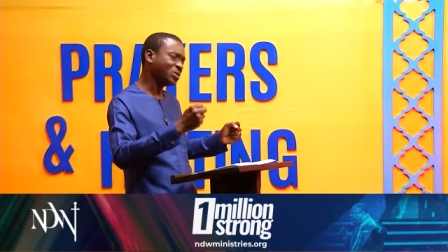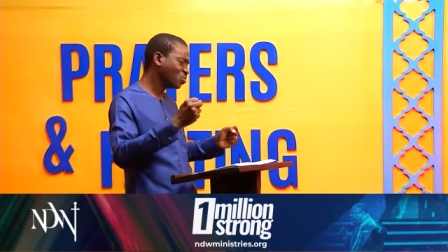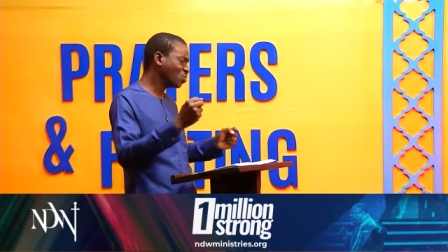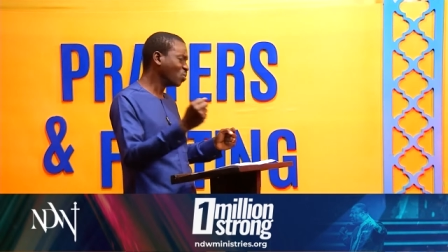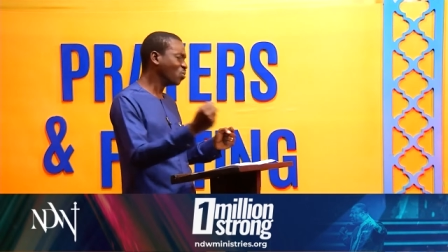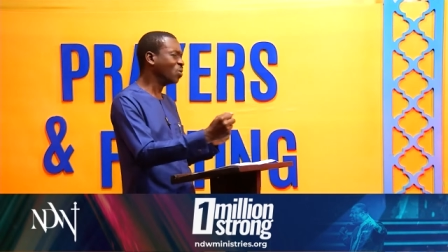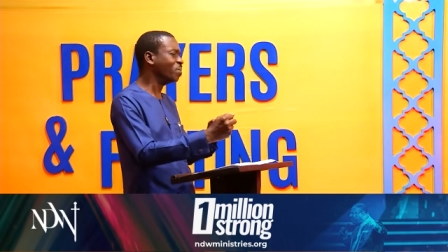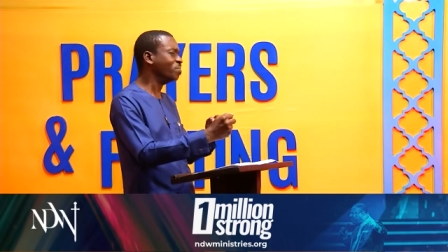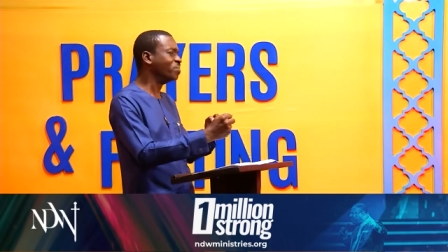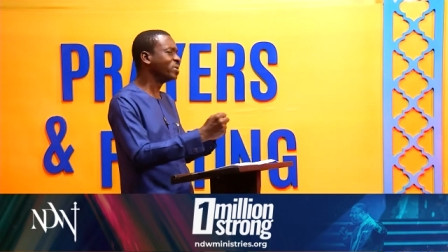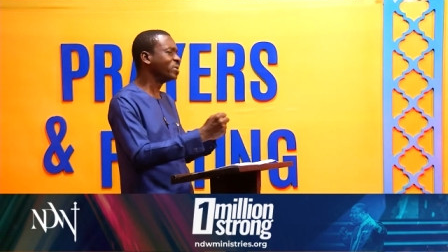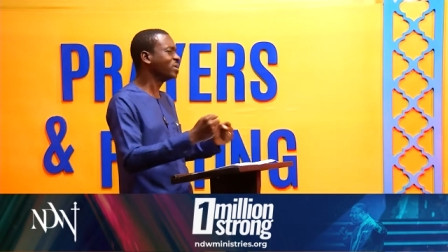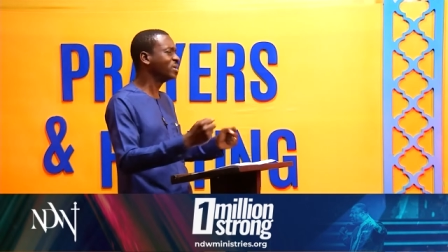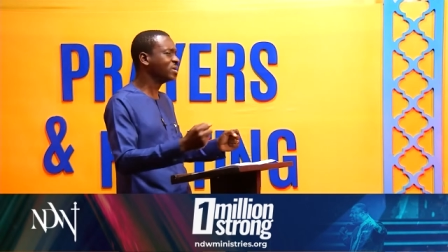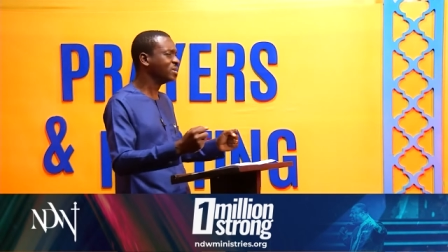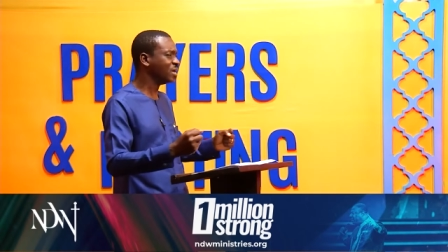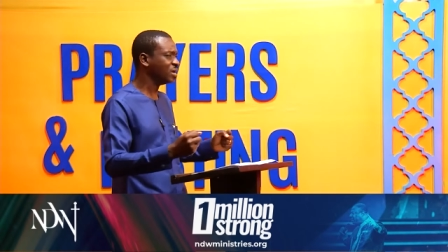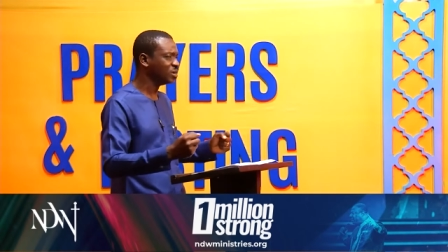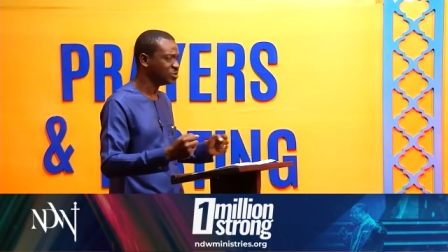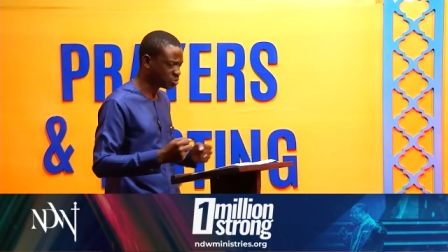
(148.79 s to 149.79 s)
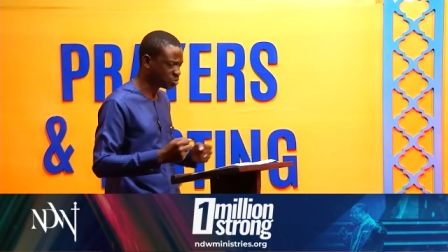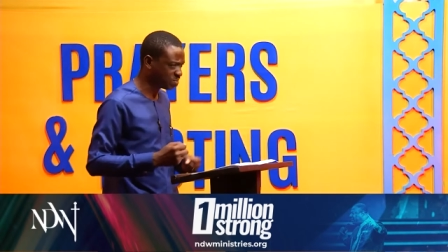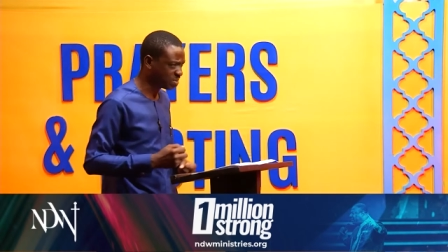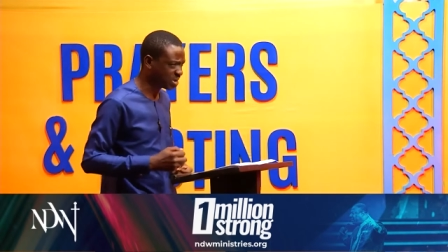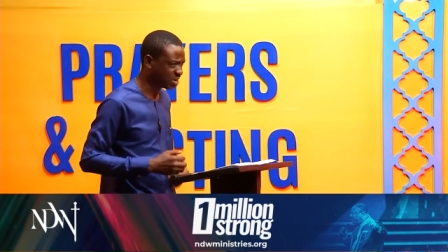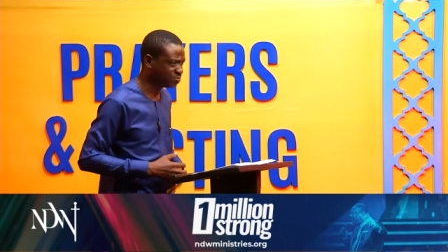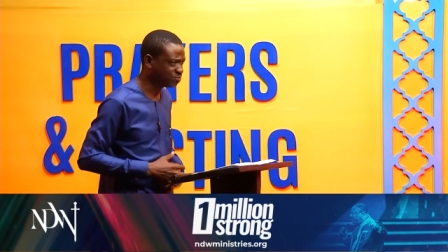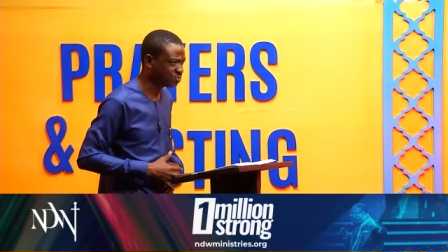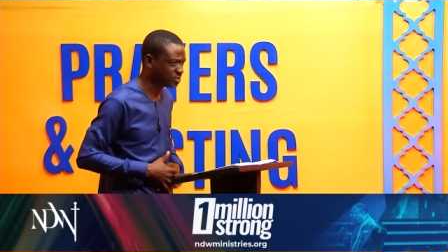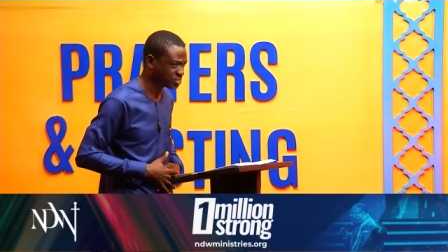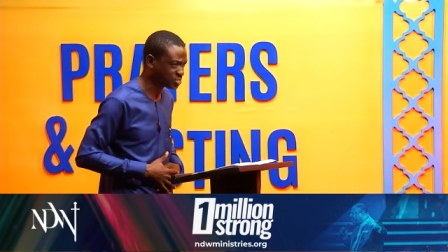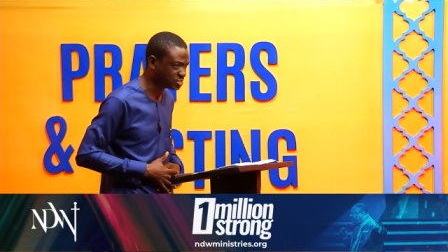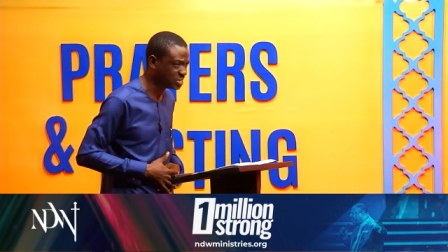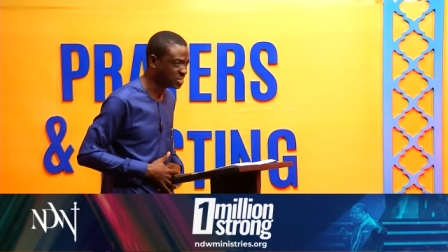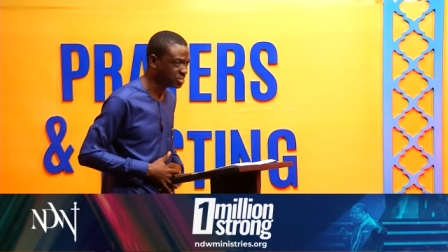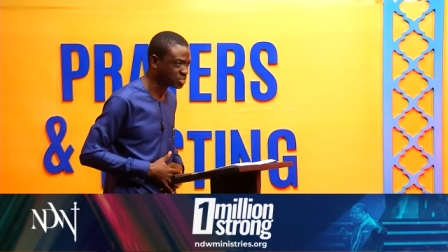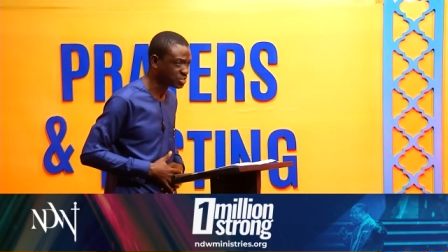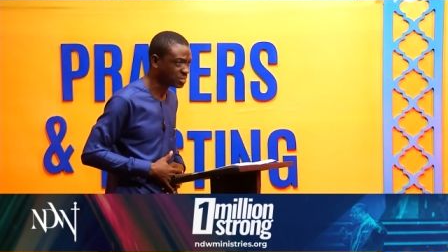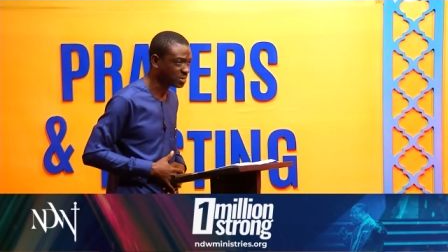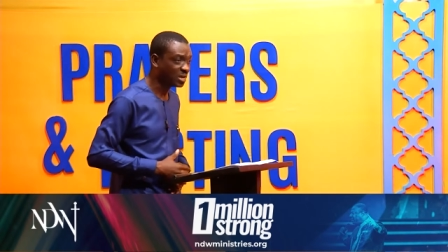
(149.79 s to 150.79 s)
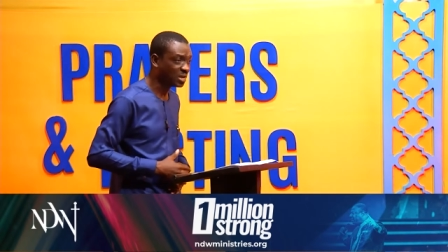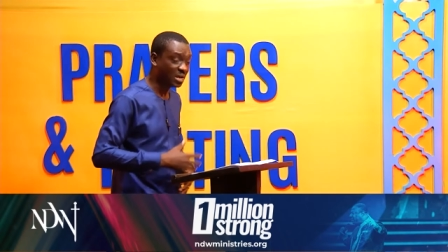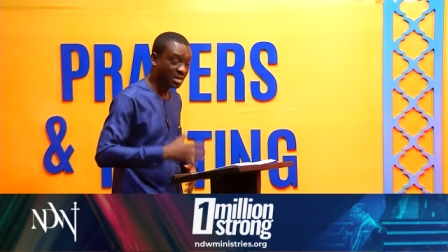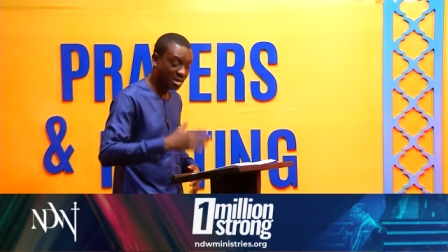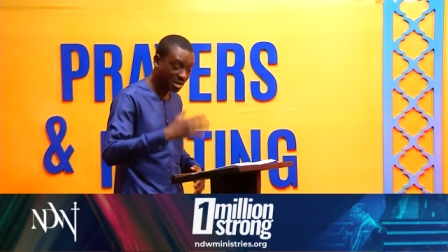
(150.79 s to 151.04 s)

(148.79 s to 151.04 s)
we will bring it into manifestation.